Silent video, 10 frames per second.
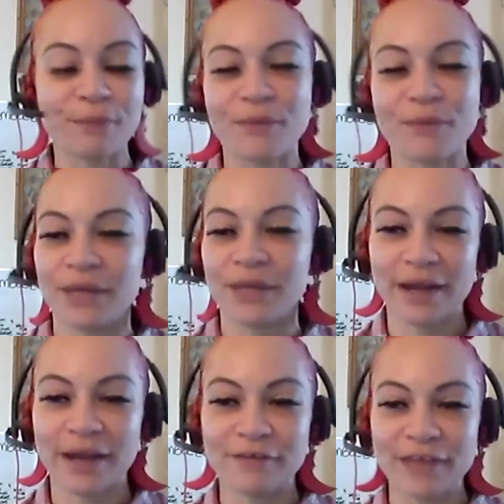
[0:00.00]
good morning,
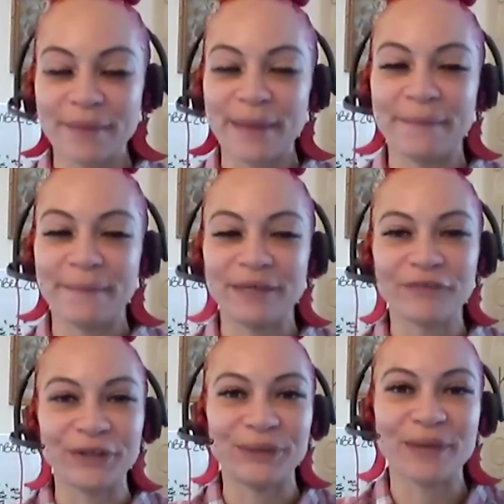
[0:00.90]
whatever that may be for
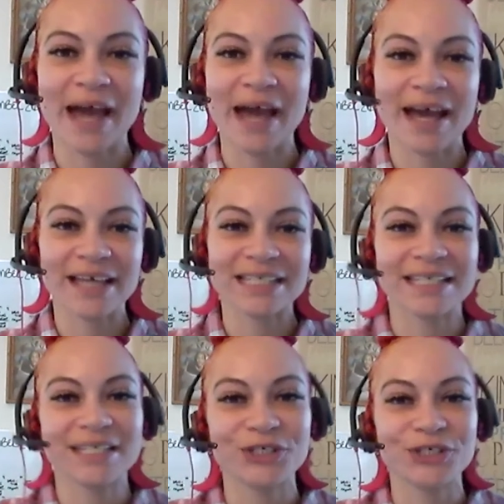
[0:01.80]
you guys.
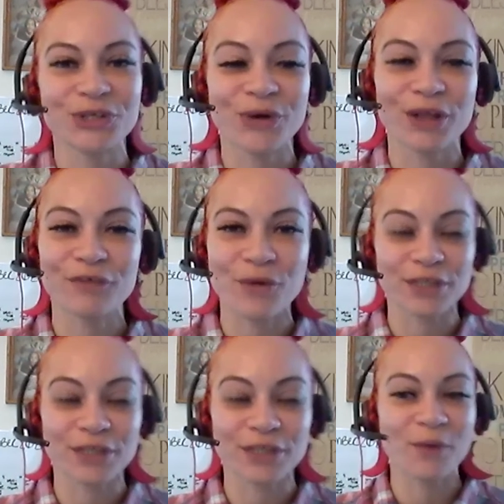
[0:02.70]
This is your girl, of
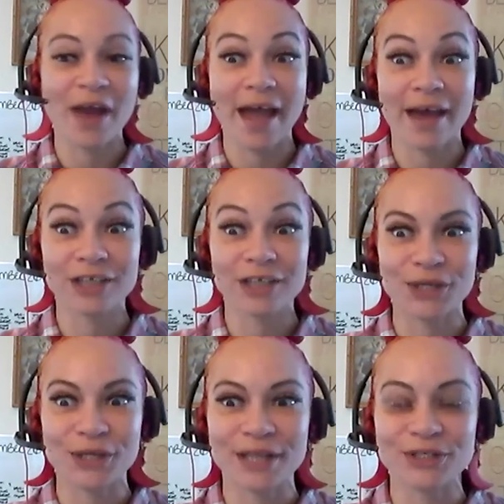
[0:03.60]
course, more Ash, and you
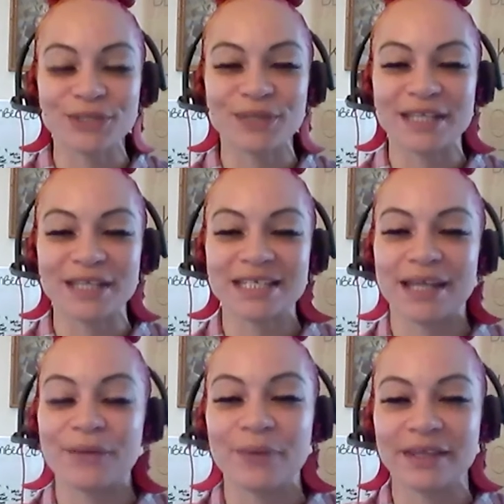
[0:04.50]
guys are tuned in today
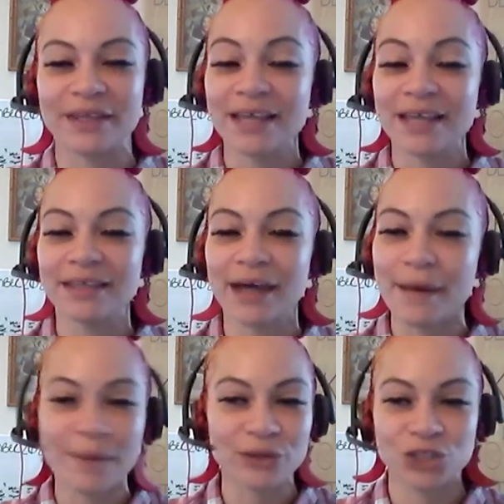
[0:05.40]
with the
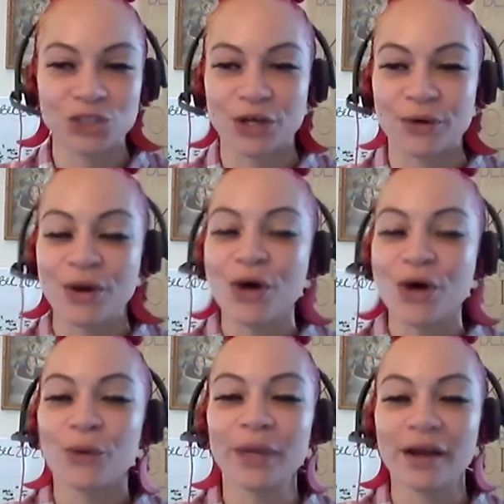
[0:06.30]
Gumbo Show.
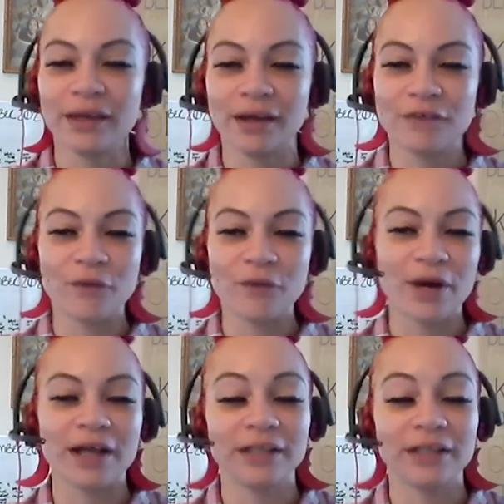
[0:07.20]
We are here for
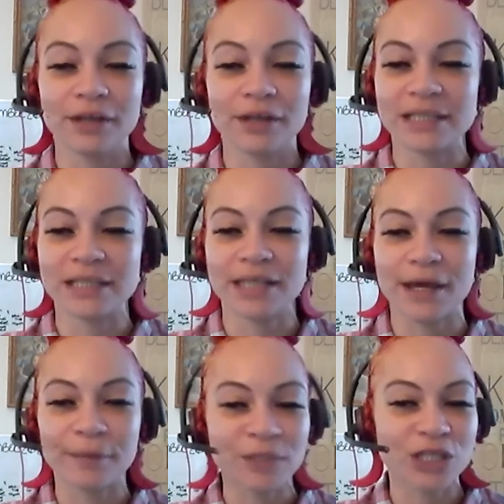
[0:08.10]
another amazing
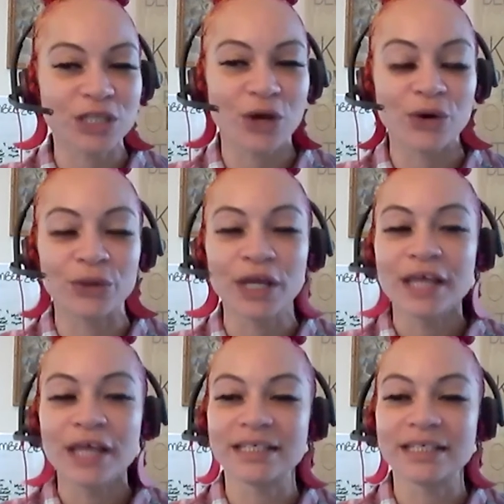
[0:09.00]
episode.
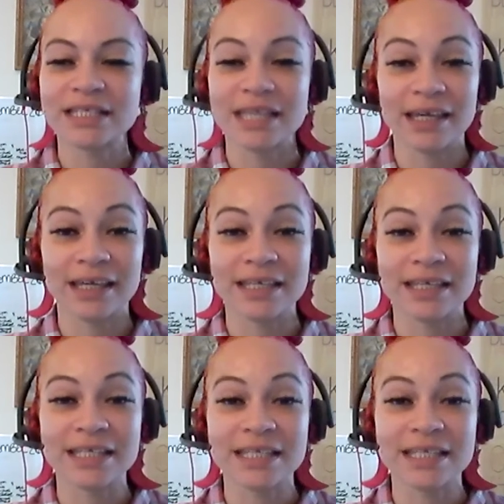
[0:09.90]
This is